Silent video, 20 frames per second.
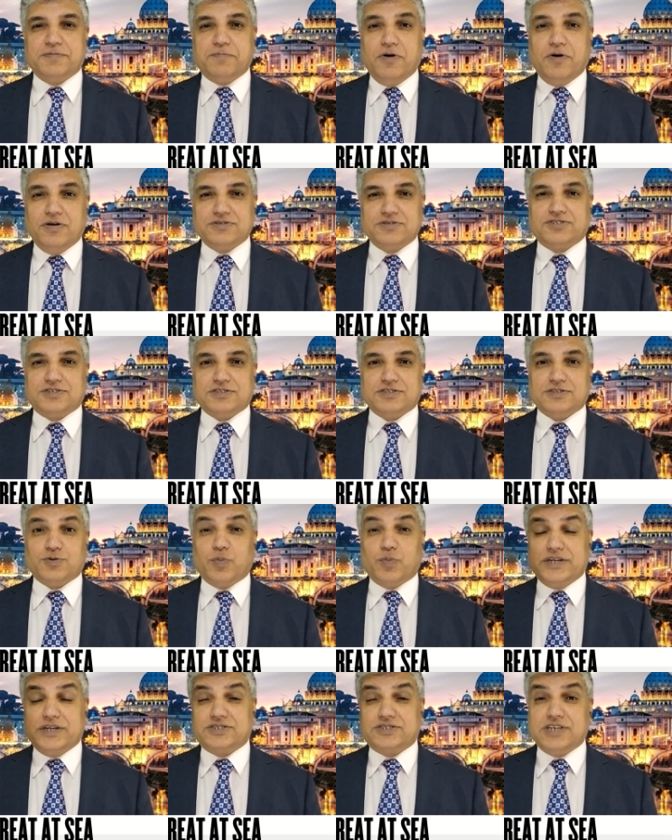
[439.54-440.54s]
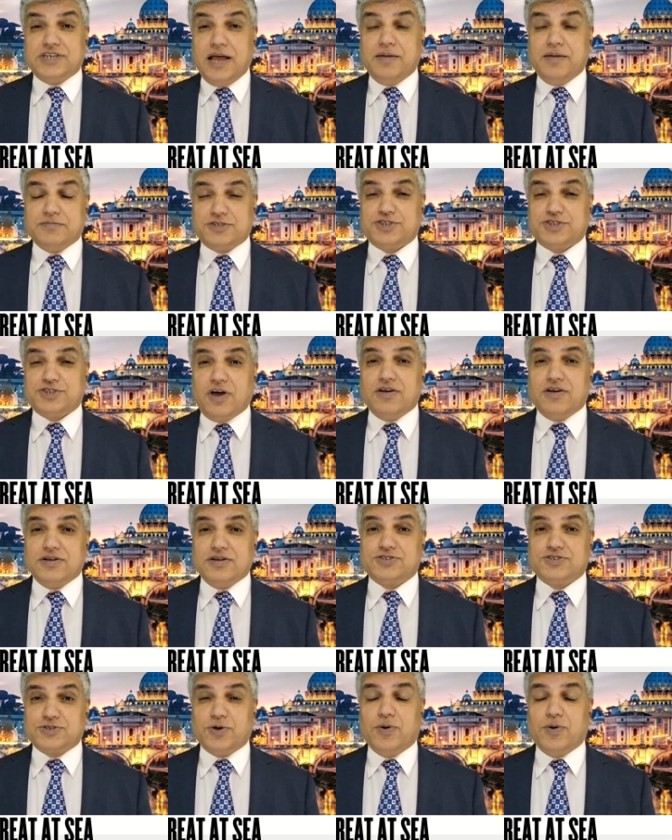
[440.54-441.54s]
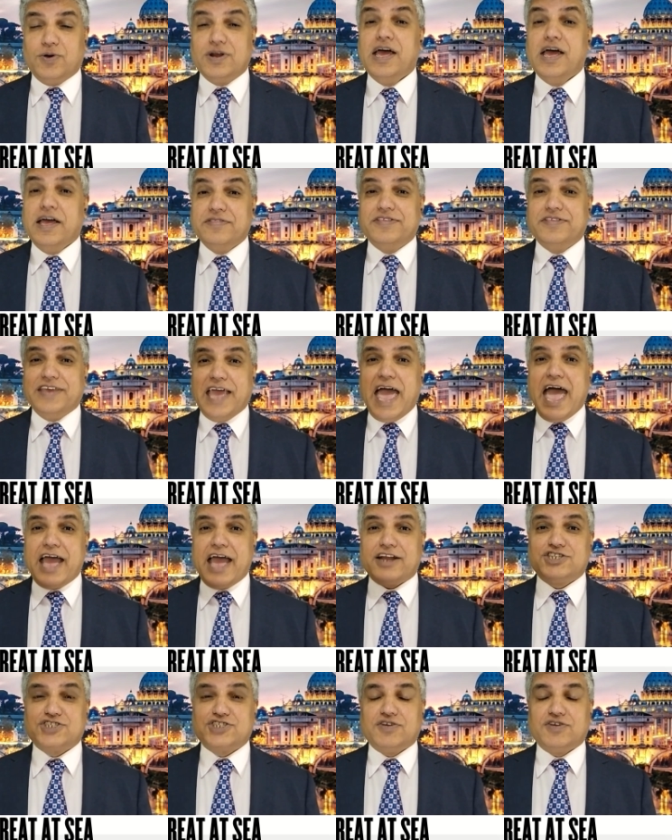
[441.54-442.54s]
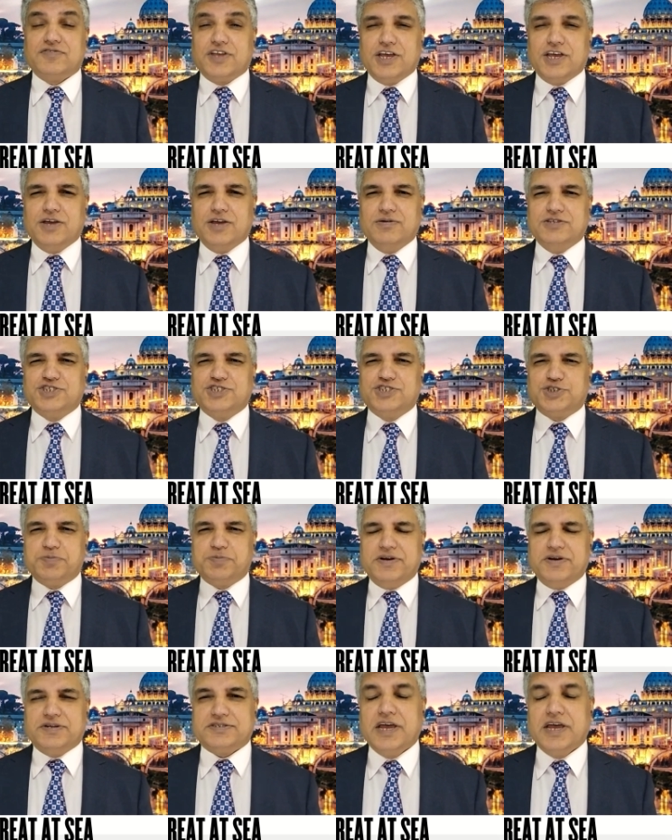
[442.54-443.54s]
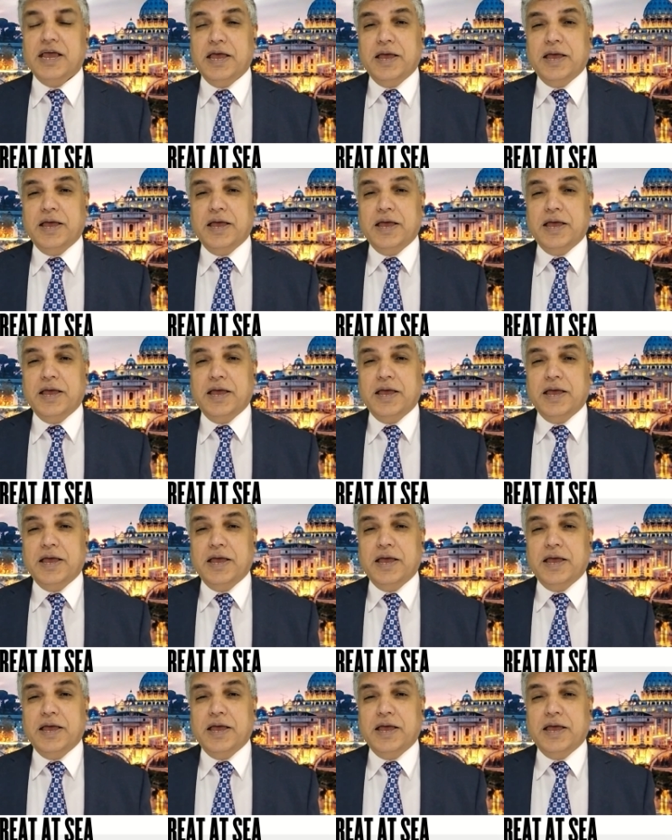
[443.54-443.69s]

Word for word: Apostle, which some scholars call the Acts of the Holy Spirit.